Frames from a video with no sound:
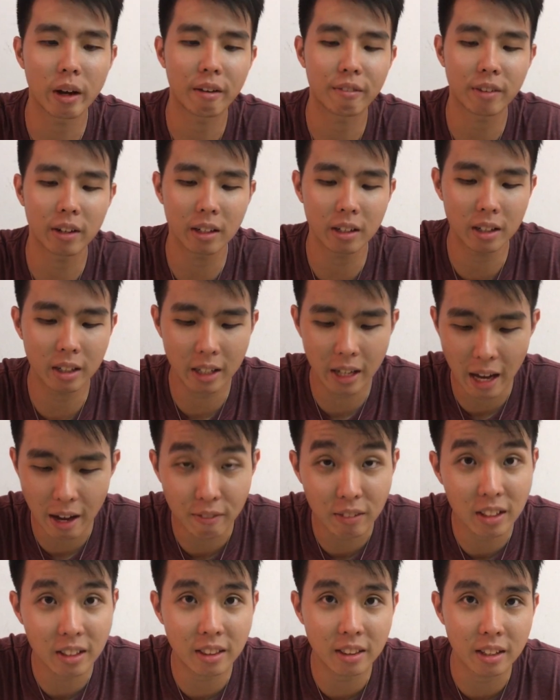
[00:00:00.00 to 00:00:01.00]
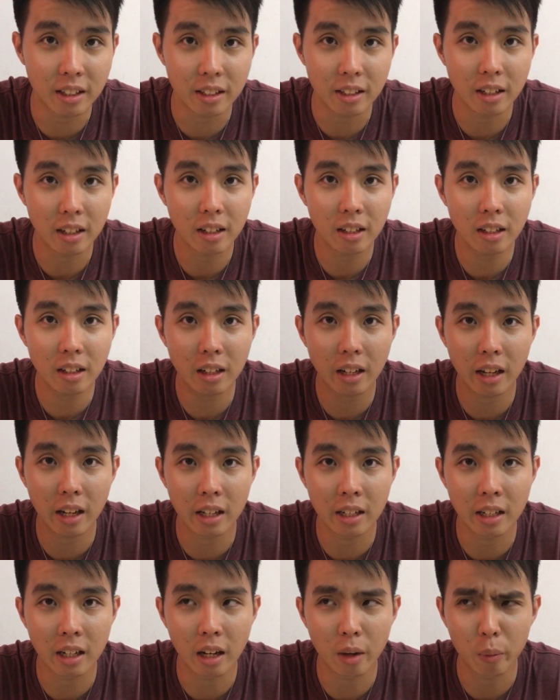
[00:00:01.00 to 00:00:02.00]
We are finally having dinner
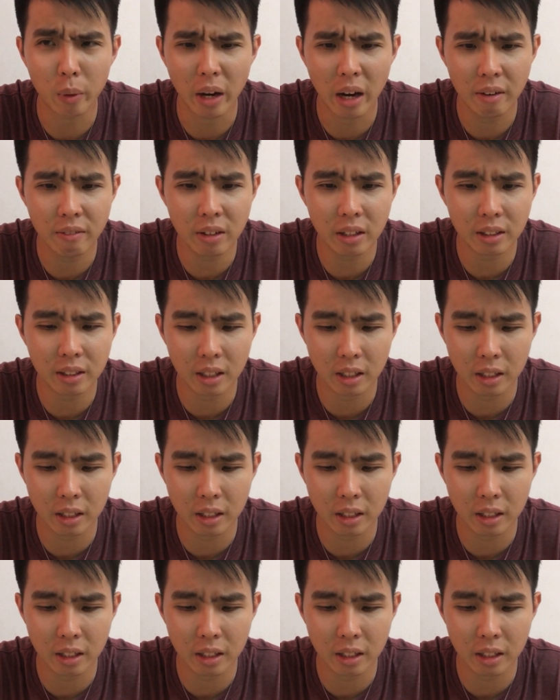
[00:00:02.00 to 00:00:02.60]
and uh, we're having